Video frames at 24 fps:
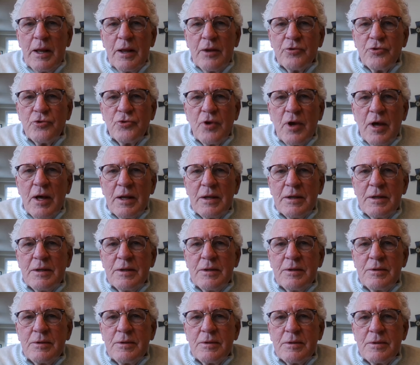had
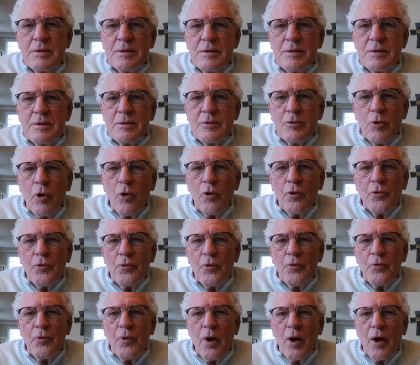told
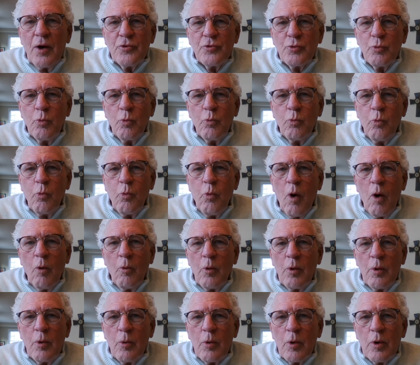us what
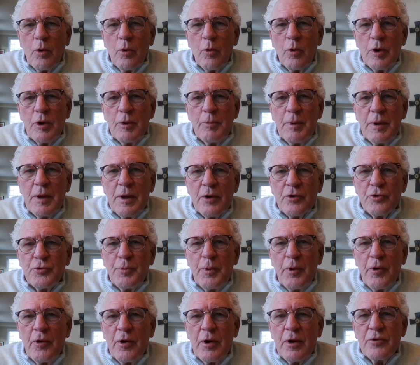we were going to be
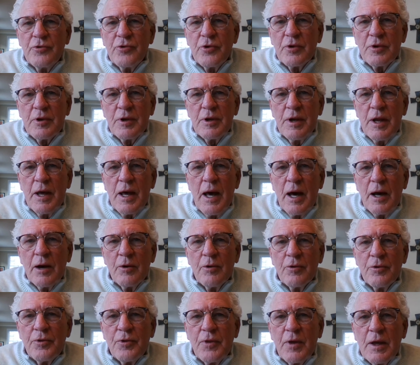experiencing today, I
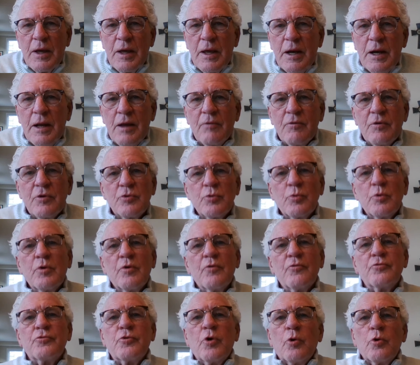don't think any of us would
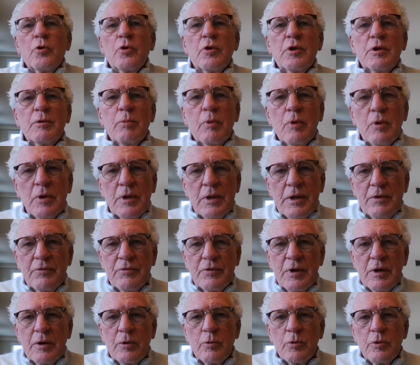have totally believed
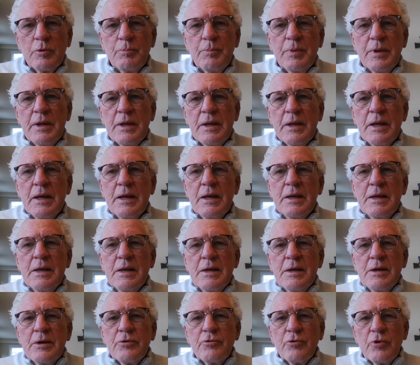it. It would be
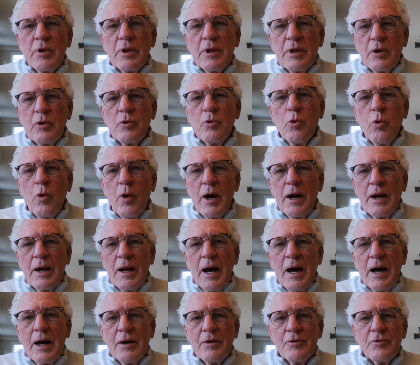really quite
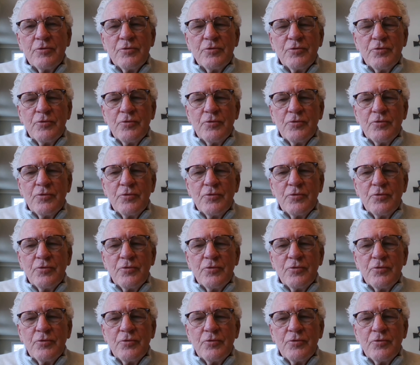out of